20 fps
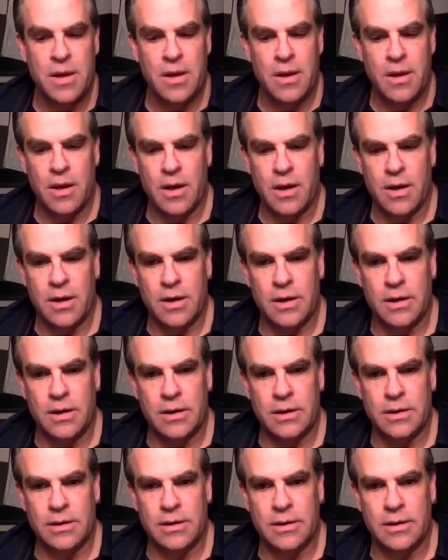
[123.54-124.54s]

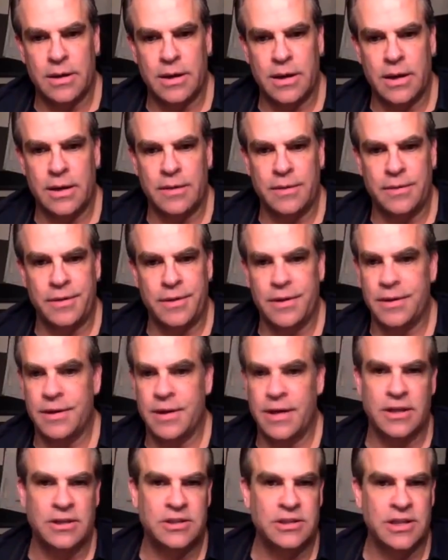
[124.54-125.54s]
And
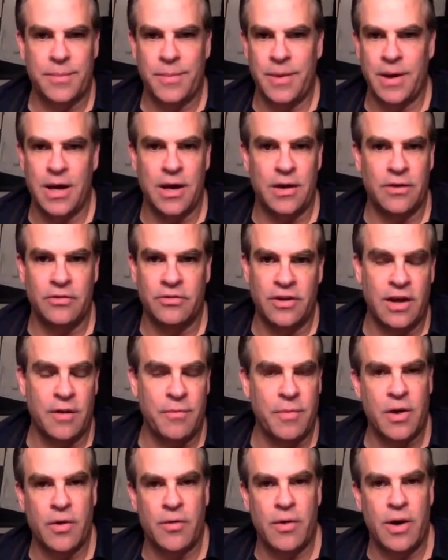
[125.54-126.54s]
kind of check me out and see I've
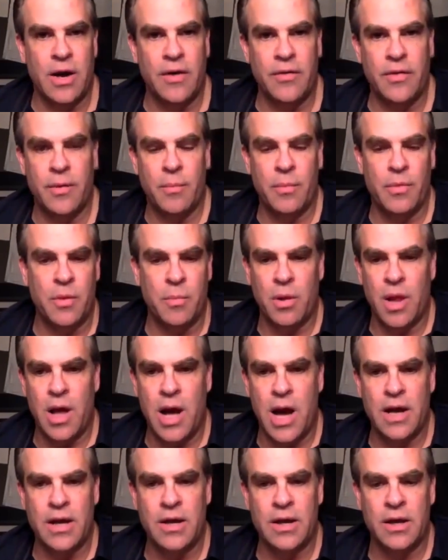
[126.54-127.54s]
been around the
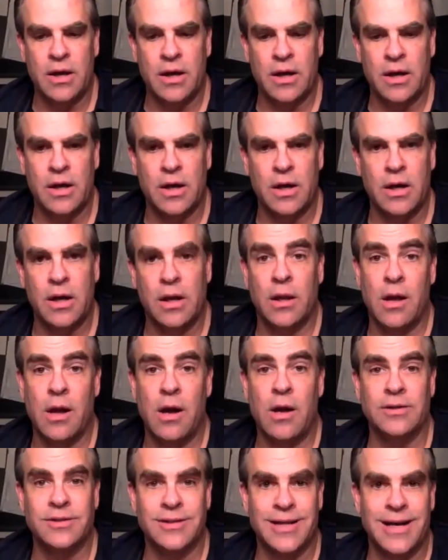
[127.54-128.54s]
block a
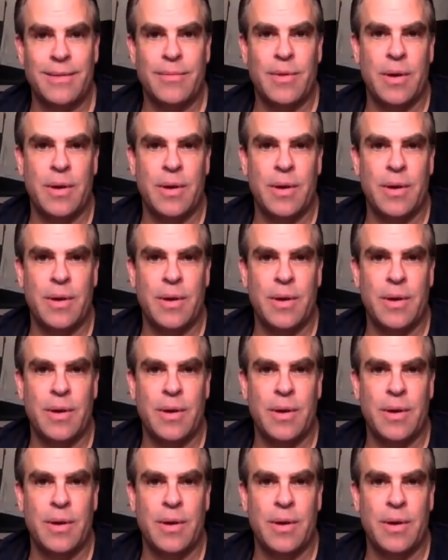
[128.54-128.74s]
long time.